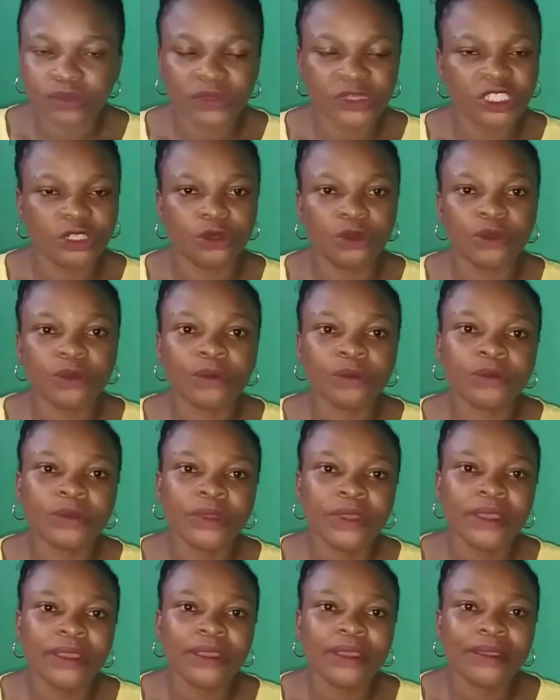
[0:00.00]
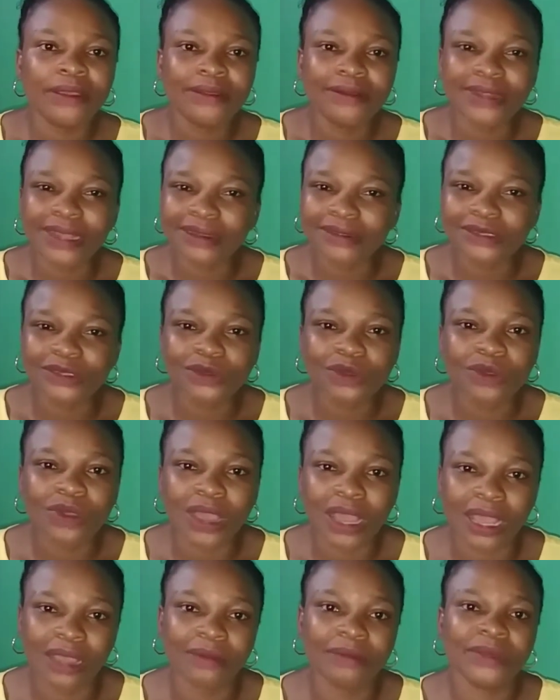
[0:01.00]
you know, there is no
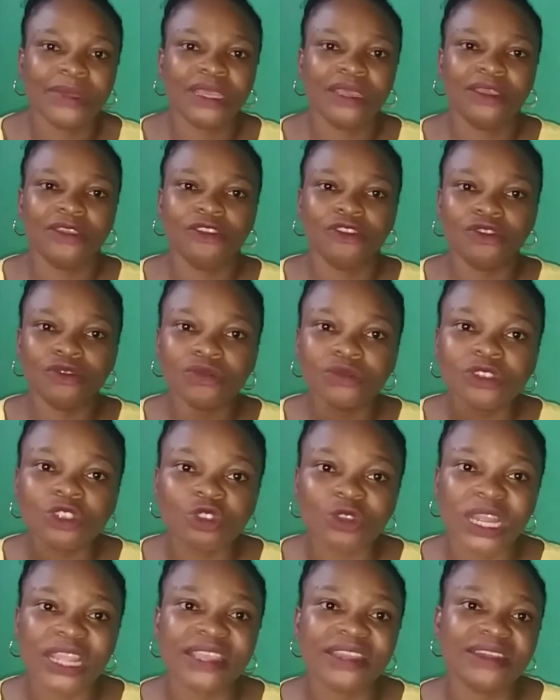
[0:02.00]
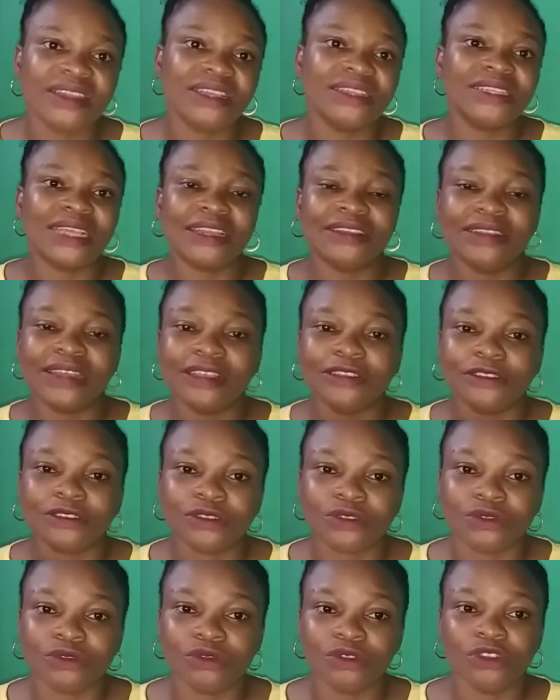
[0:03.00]
harm in you trying it, and
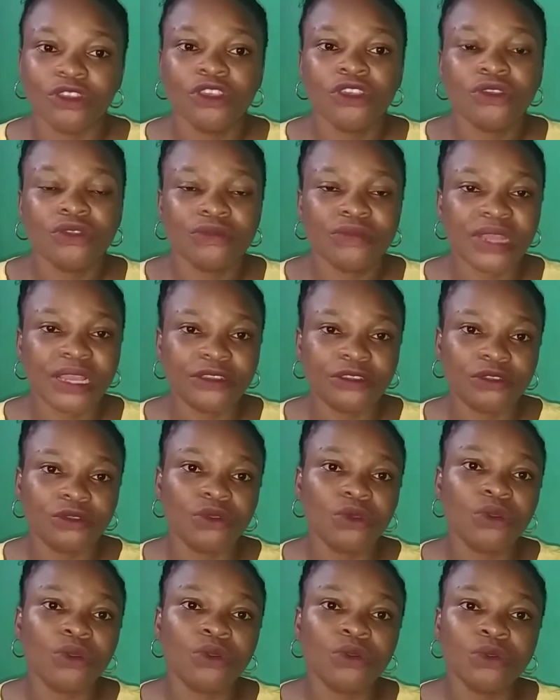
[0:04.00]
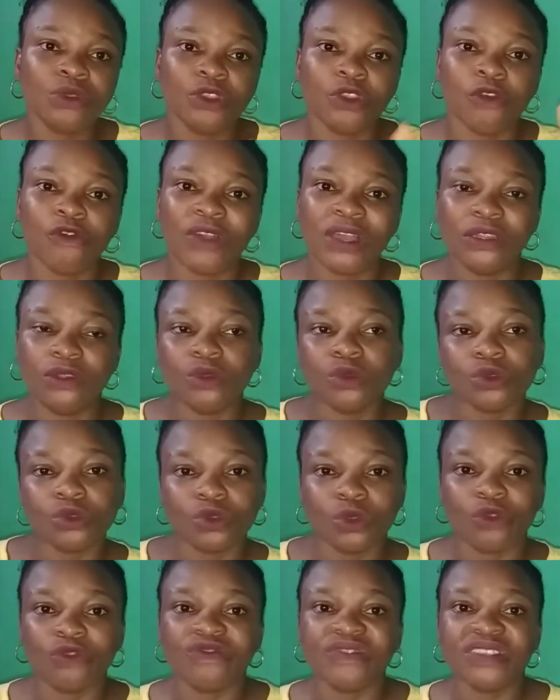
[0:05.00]
there is no overdose
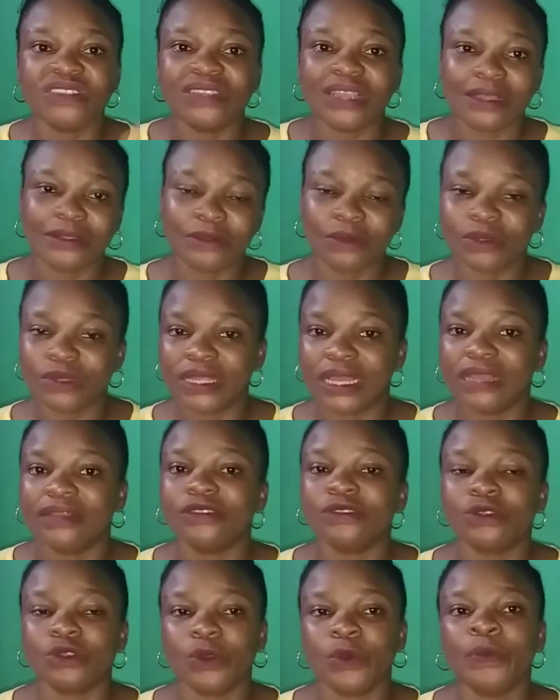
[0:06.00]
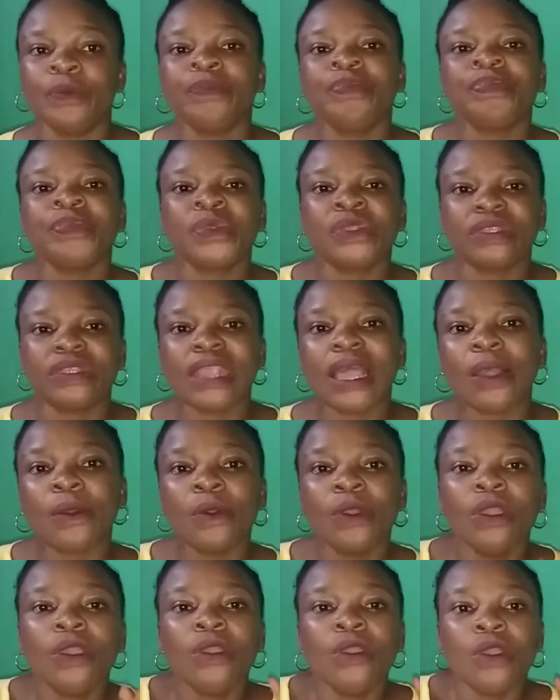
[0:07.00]
of it and all that. So
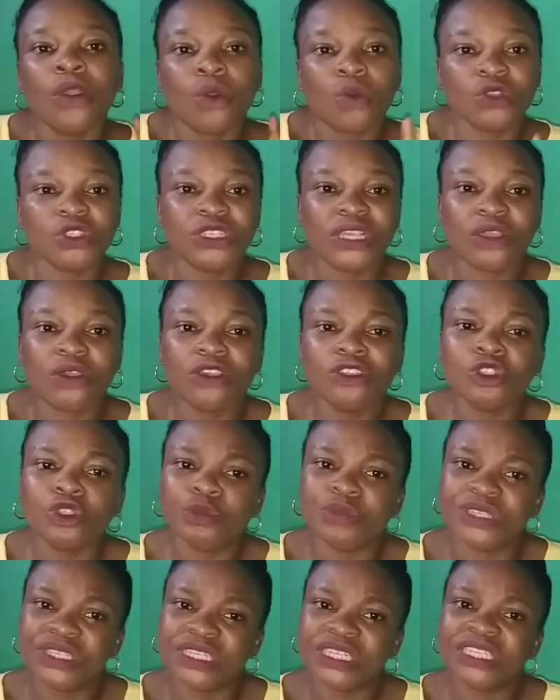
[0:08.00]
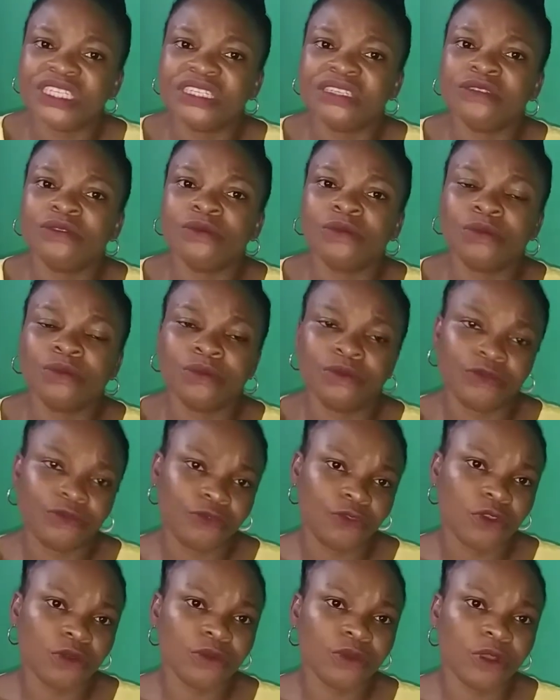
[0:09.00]
now what you're going to be needing
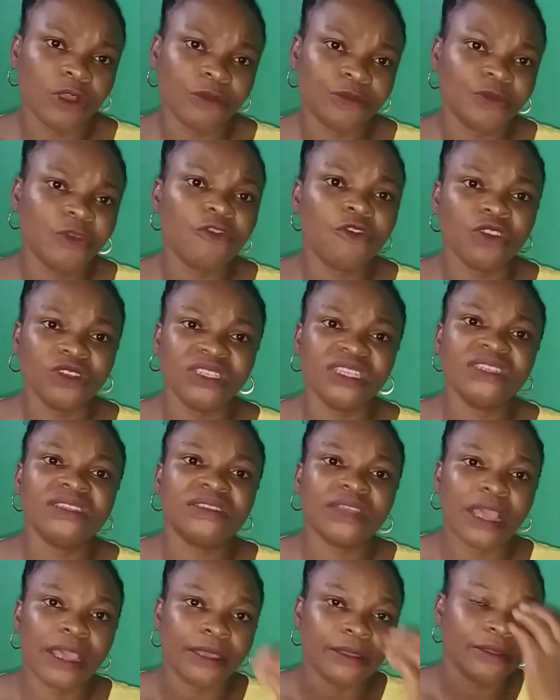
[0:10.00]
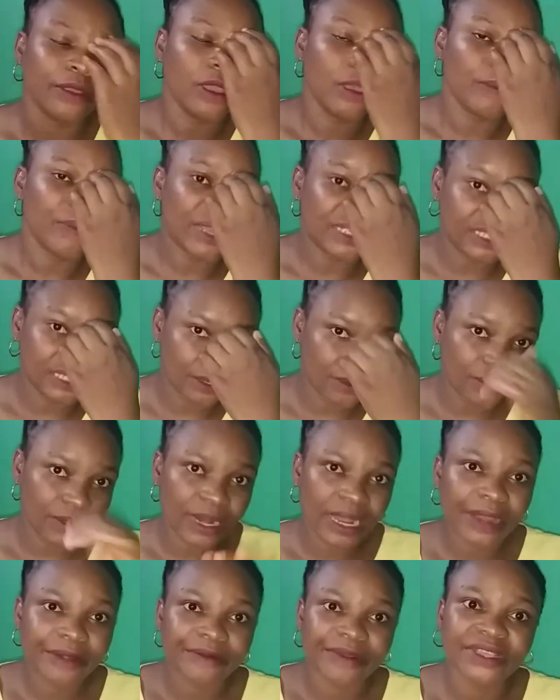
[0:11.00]
for this
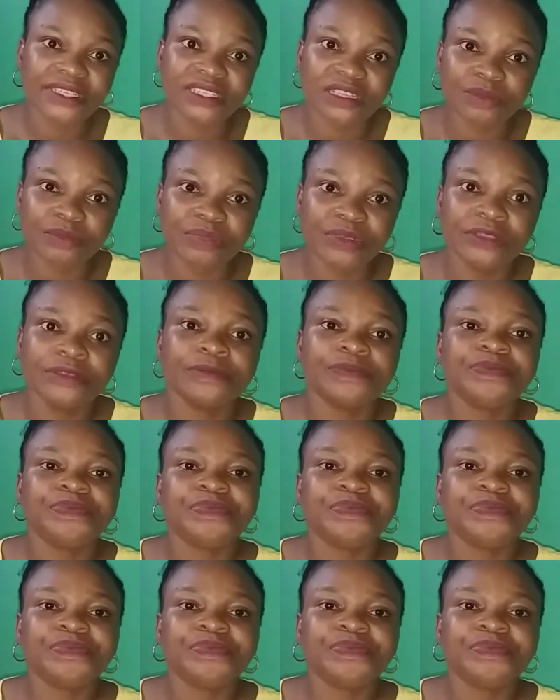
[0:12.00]
particular recipe